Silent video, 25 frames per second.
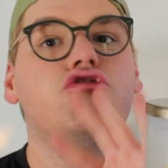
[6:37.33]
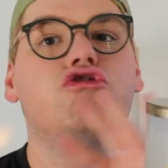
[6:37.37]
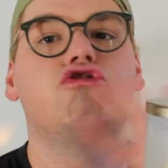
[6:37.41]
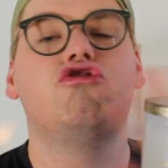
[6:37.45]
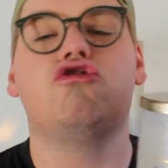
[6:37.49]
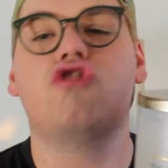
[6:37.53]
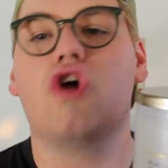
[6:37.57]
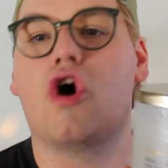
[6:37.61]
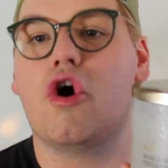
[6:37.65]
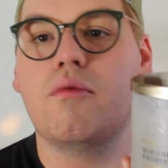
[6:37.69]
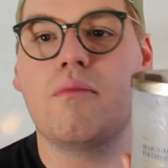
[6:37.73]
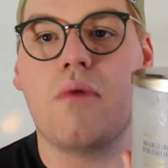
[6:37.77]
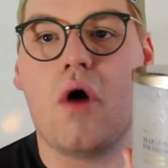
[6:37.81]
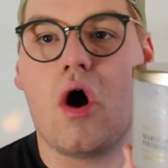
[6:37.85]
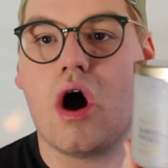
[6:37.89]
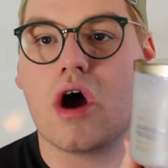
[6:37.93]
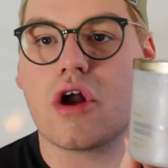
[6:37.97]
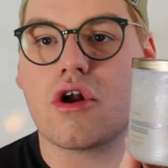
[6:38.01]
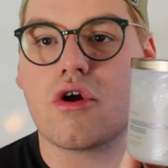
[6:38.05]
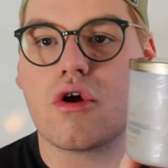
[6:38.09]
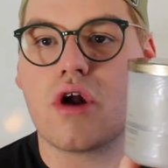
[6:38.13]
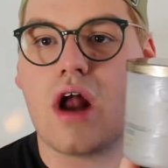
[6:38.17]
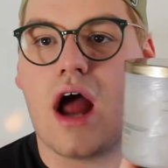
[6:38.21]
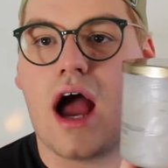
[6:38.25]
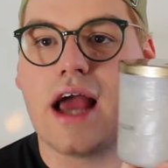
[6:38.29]
so
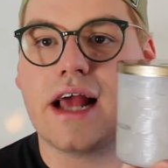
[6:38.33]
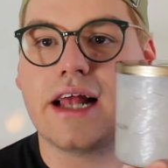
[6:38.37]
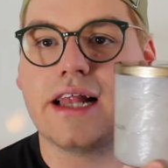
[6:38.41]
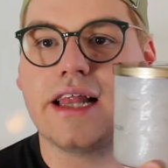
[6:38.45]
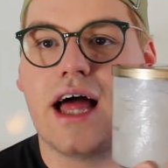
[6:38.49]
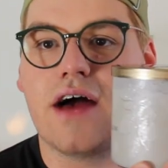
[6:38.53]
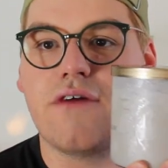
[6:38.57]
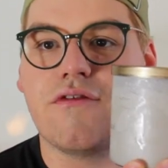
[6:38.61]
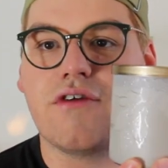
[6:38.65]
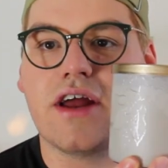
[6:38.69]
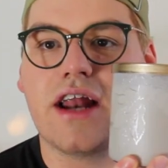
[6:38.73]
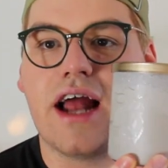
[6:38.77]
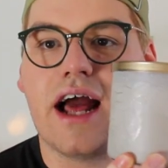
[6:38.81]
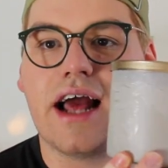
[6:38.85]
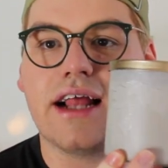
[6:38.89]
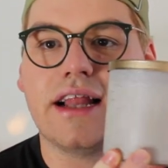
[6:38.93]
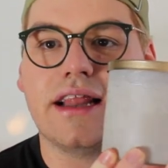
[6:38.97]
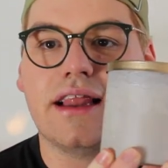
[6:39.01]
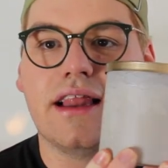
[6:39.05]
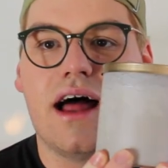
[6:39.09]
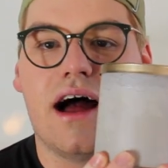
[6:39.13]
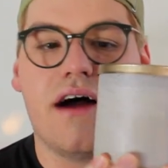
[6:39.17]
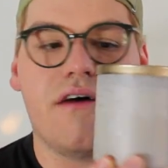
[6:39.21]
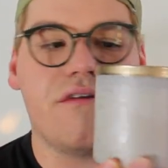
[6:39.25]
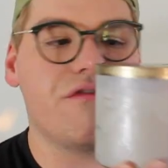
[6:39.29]
modern. I love it. I
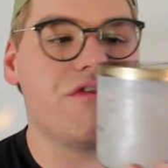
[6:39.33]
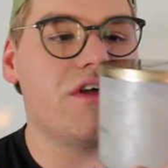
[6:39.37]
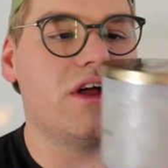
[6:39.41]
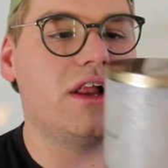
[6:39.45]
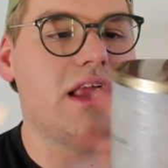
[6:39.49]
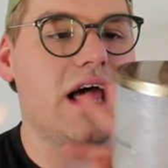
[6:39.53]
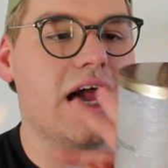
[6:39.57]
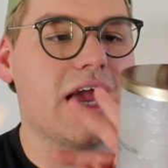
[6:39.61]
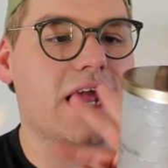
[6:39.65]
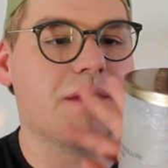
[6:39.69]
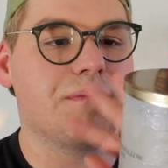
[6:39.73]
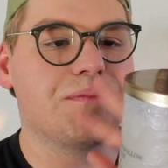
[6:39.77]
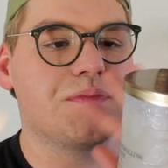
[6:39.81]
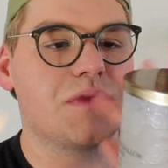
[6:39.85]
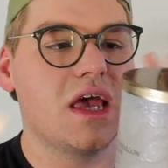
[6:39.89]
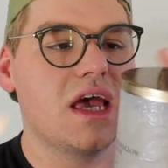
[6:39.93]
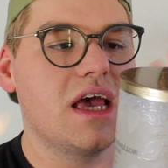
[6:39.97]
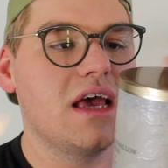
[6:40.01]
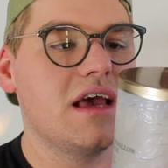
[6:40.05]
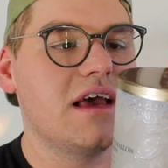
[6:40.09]
love the like